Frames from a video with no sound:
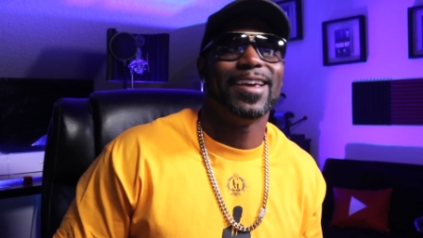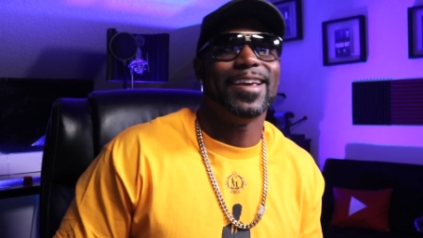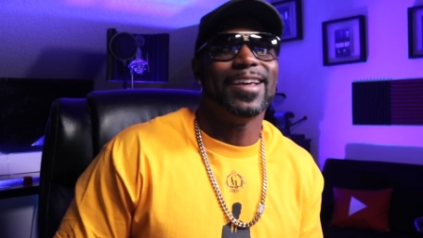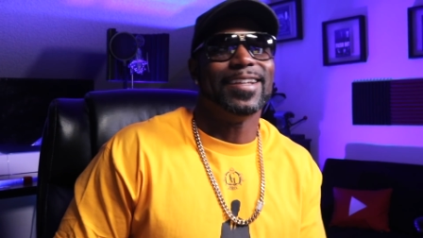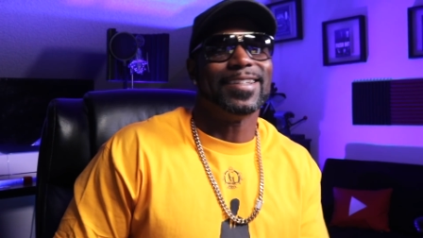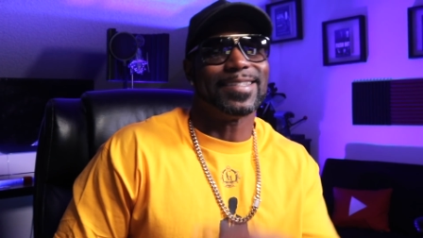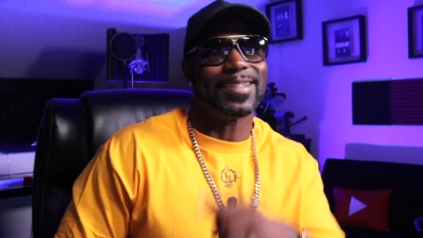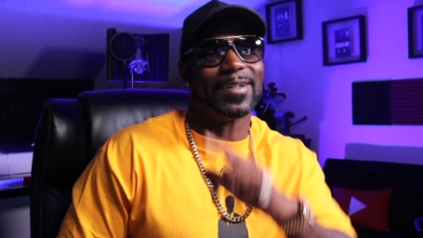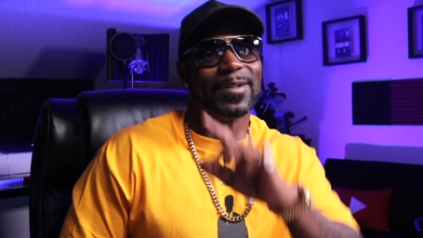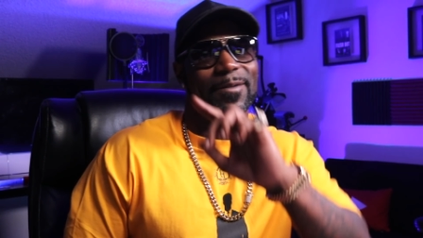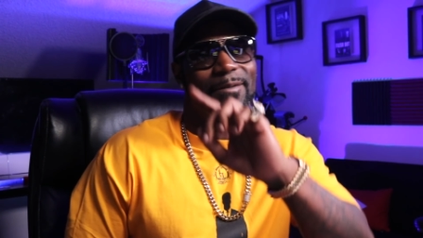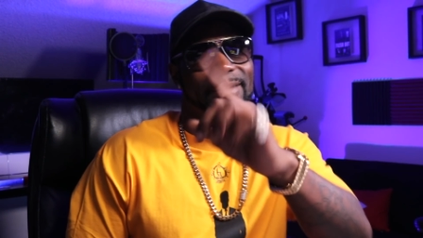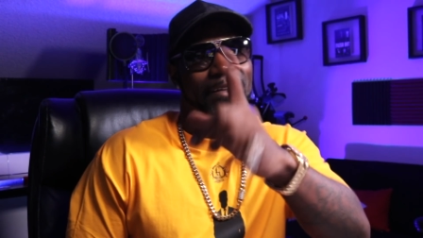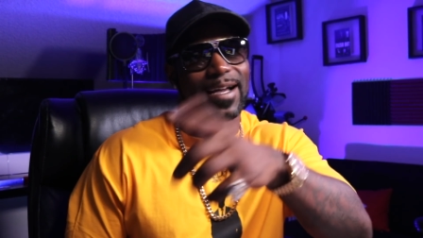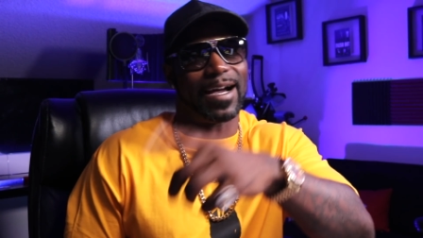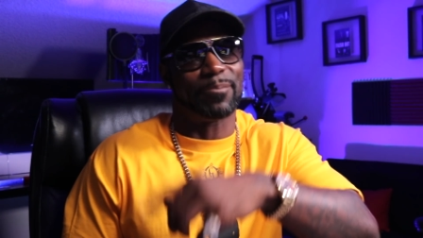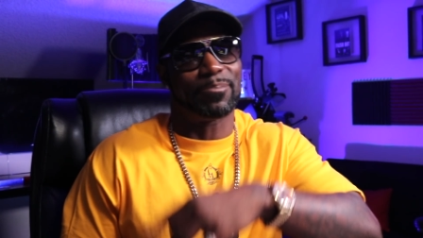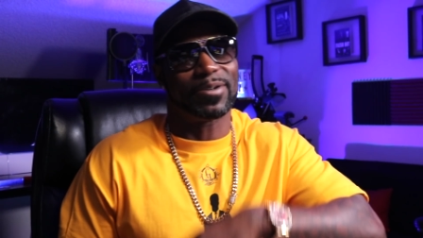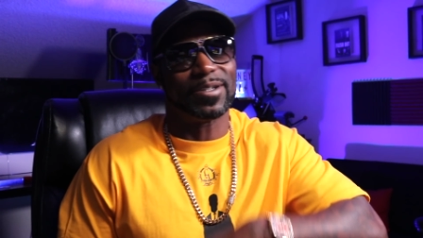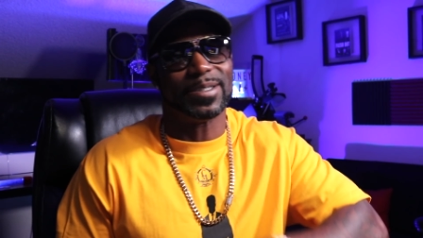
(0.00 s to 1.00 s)
So I
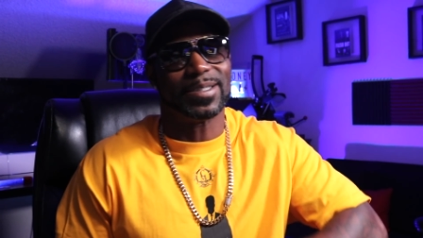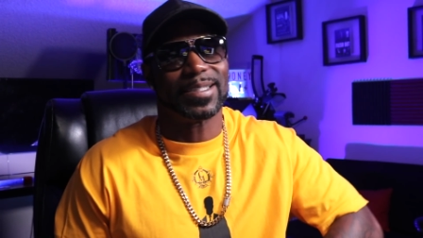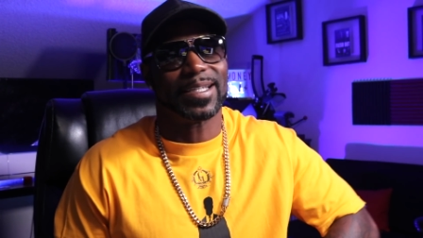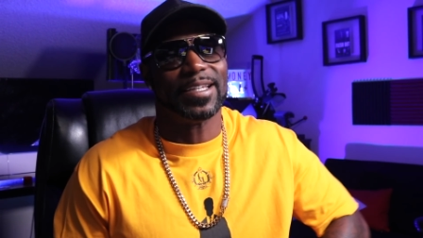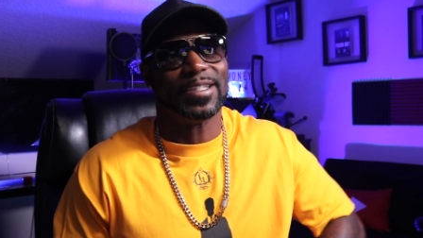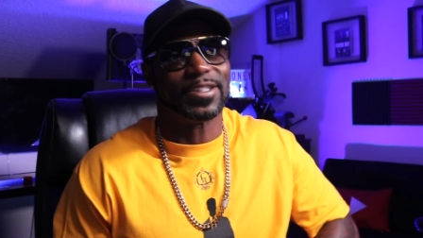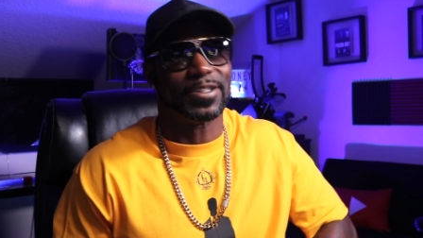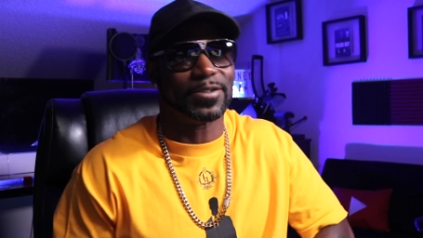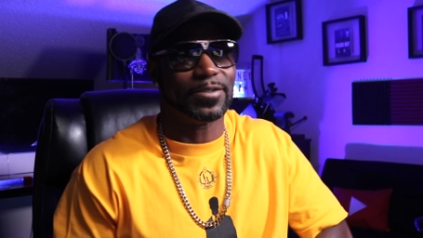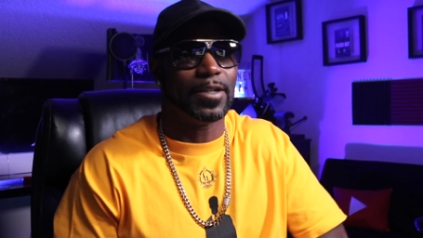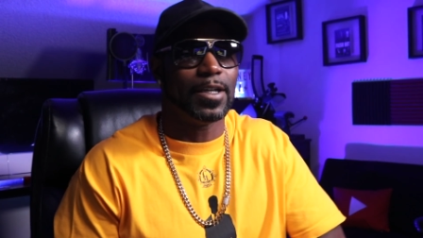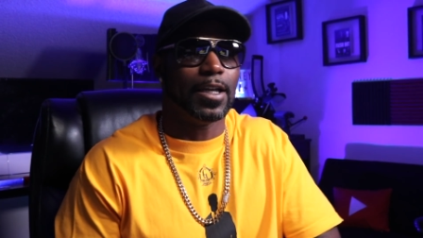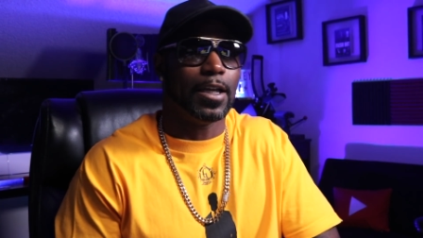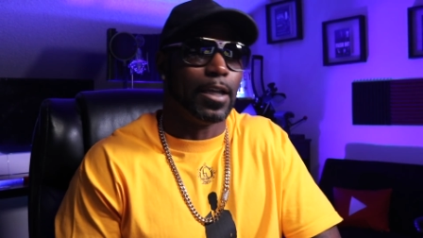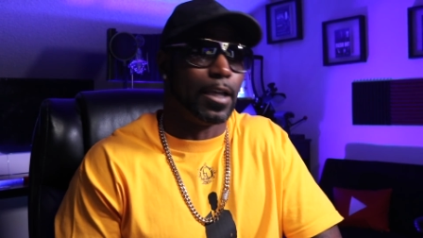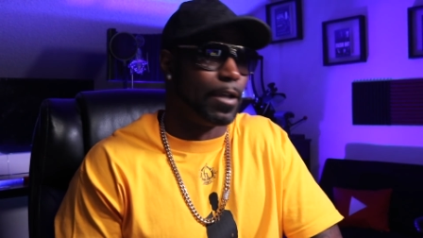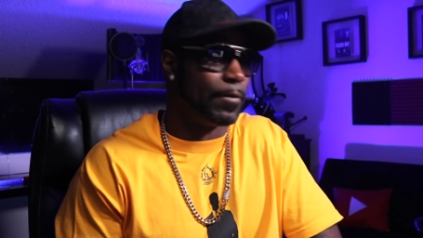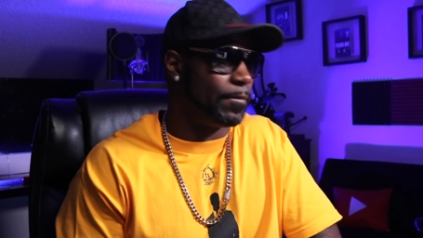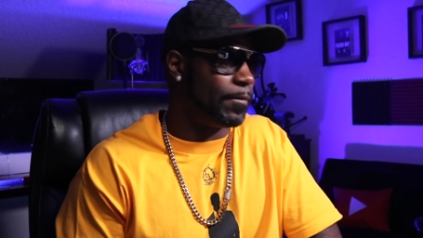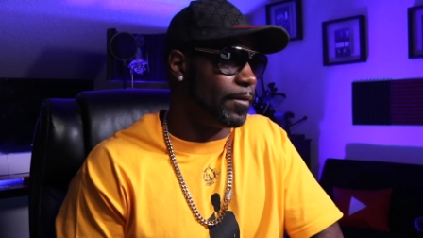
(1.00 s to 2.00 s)
appreciate you.
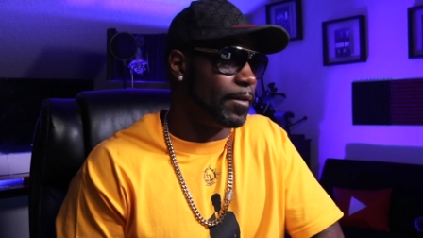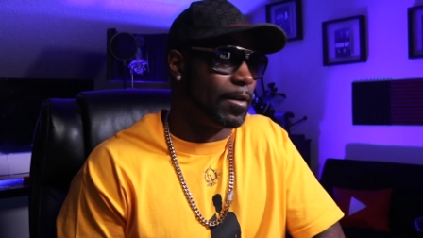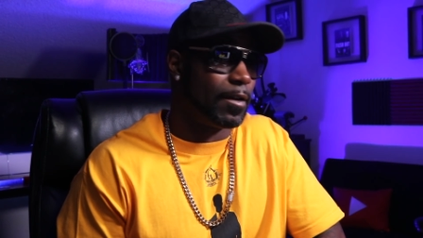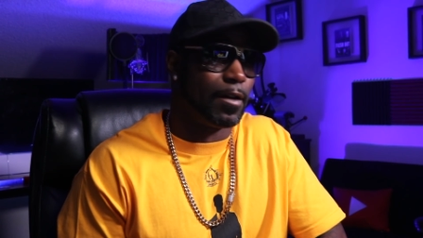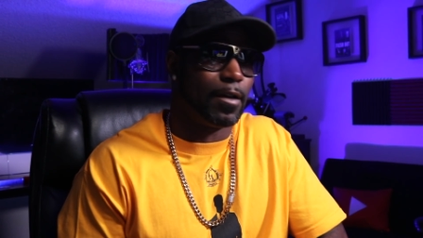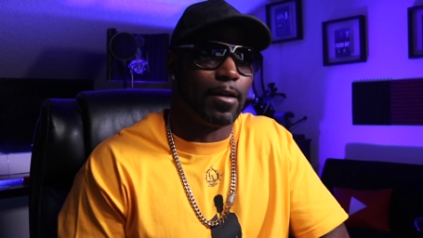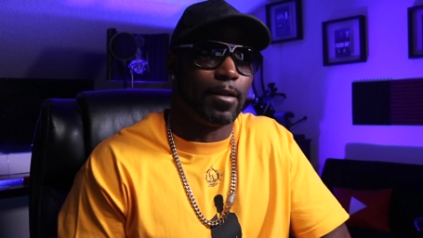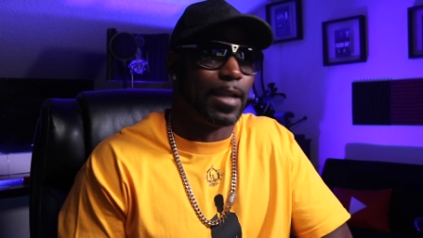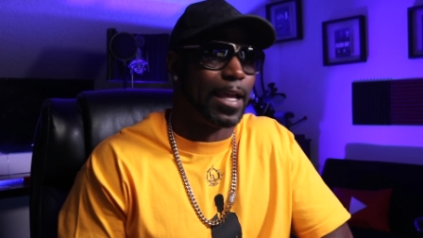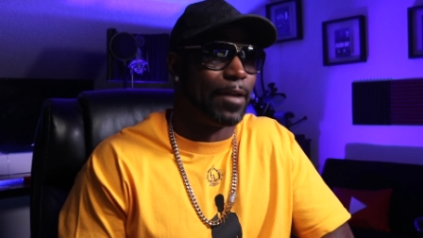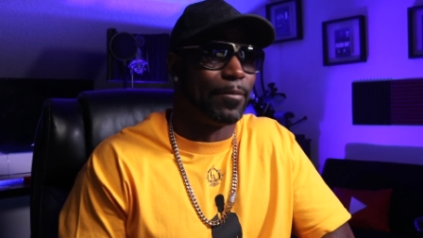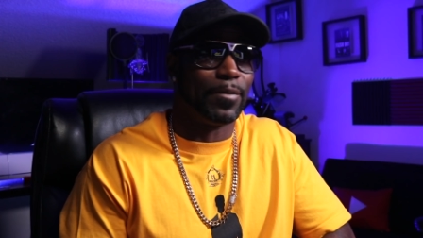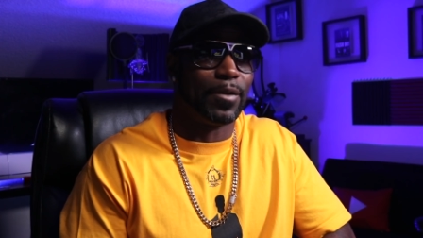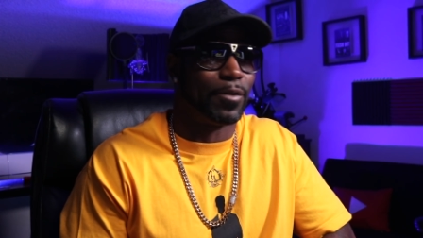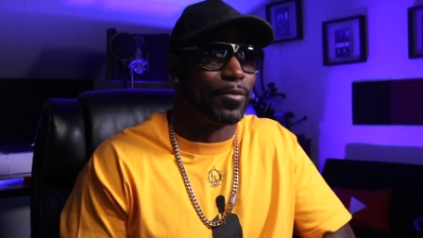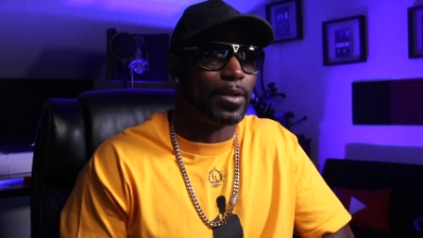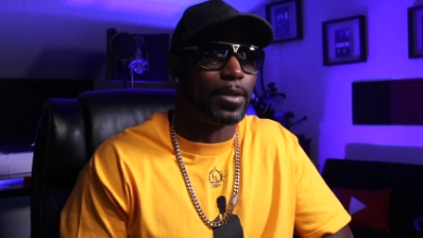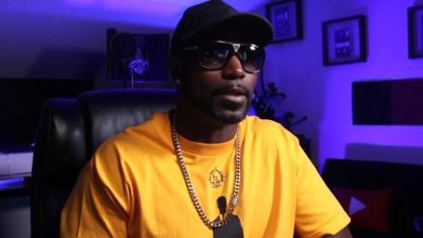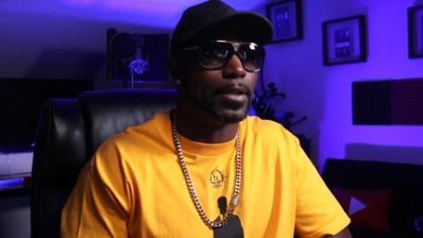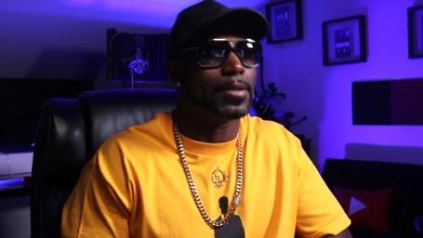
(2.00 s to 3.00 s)
If you haven't
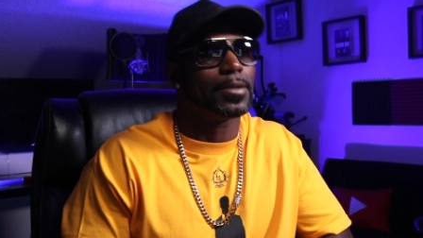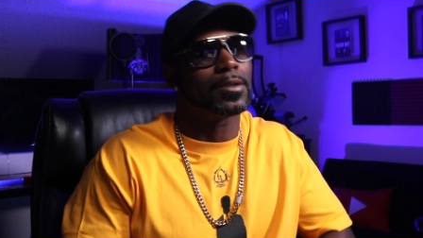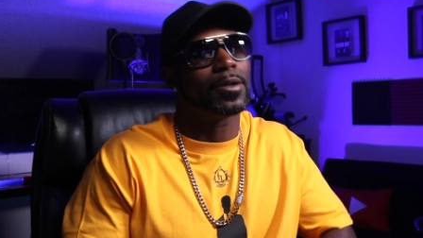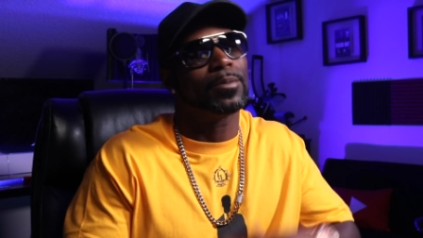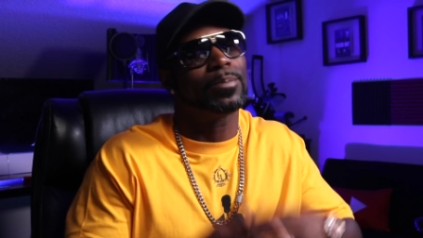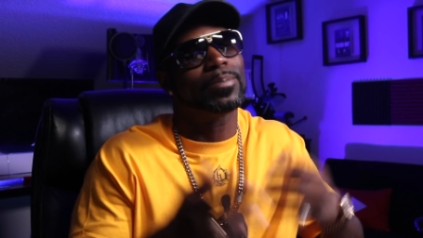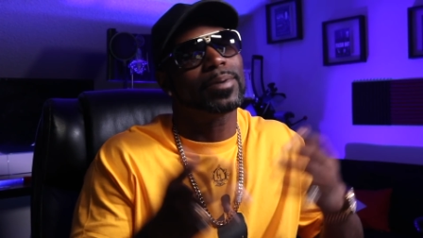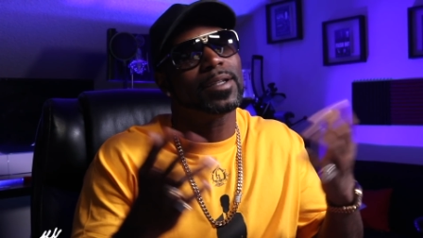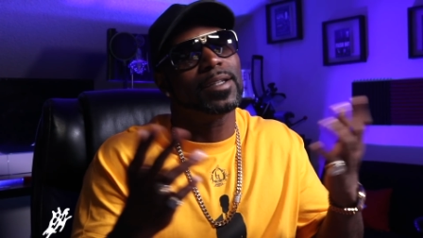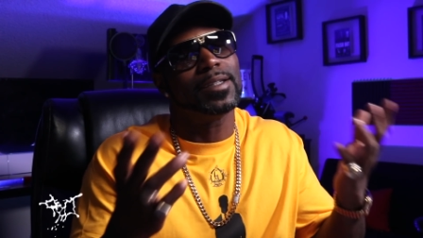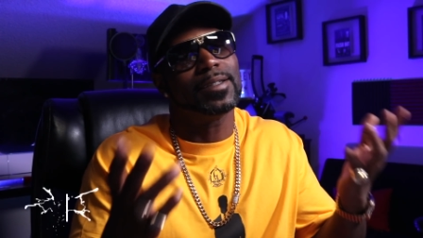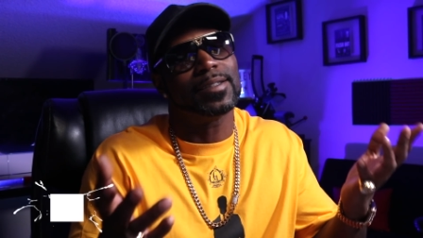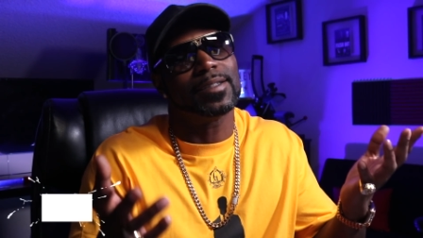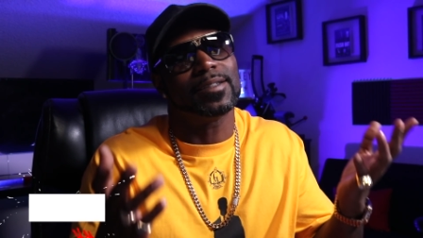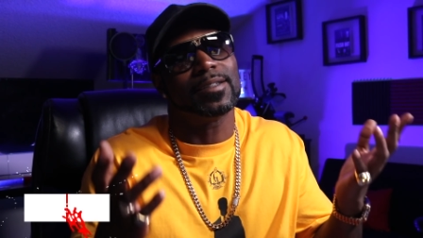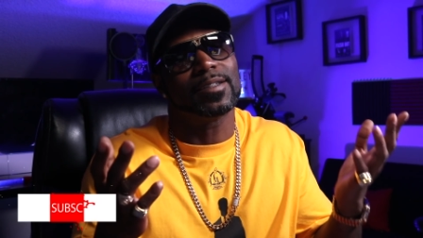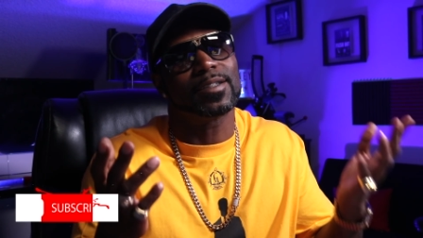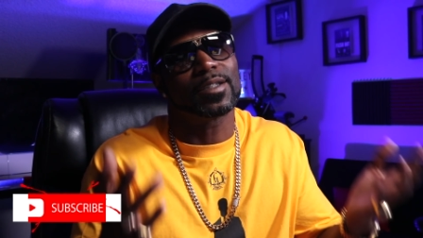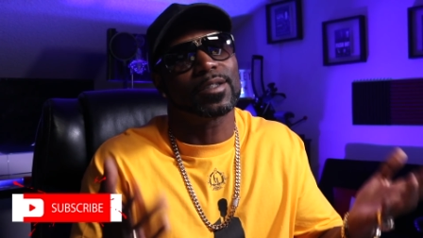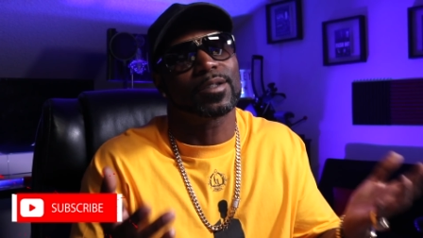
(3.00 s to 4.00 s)
already done so, please hit the
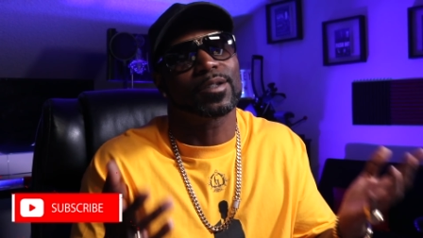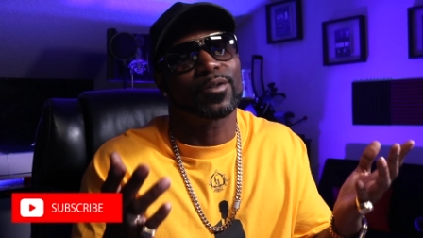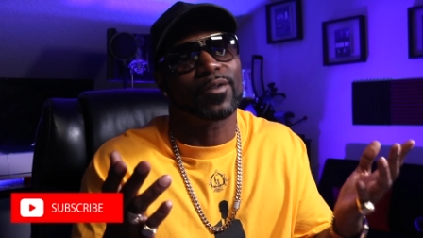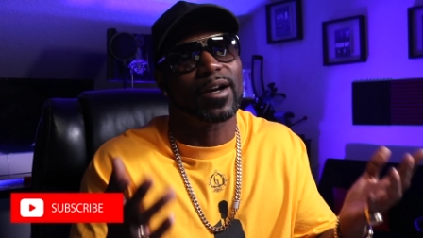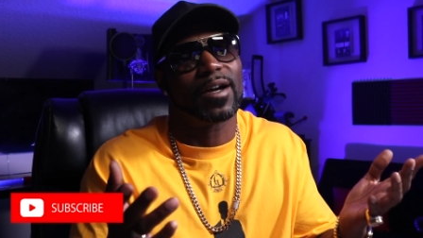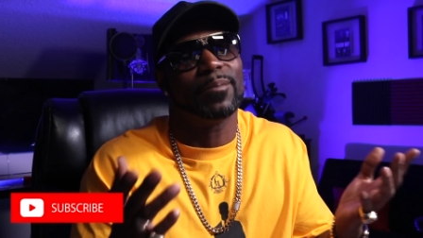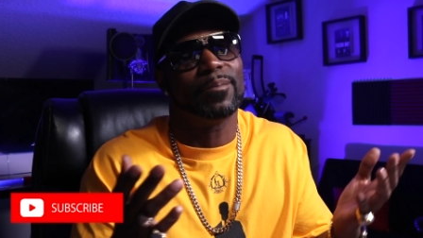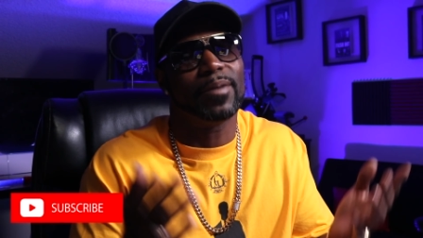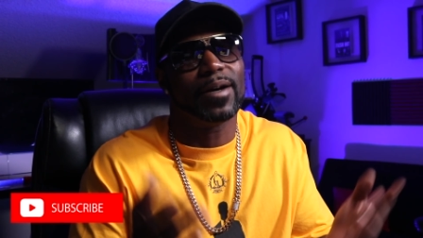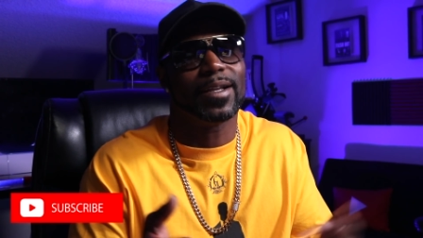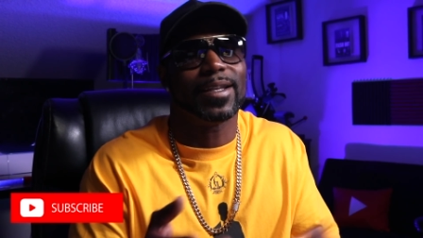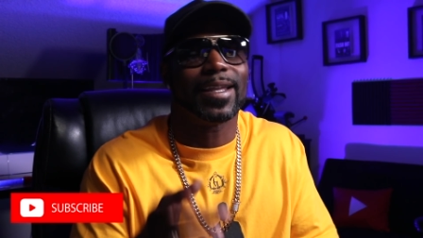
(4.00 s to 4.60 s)
subscribe button,